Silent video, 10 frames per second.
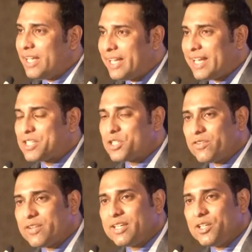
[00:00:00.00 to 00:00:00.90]
in
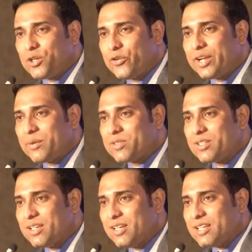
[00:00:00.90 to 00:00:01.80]
achieving your dreams.
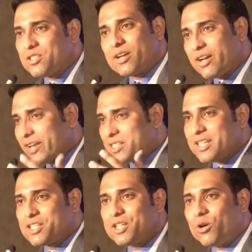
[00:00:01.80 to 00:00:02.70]
So
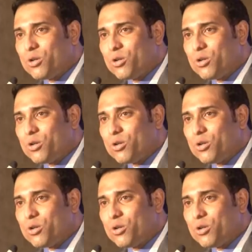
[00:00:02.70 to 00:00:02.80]
congratulations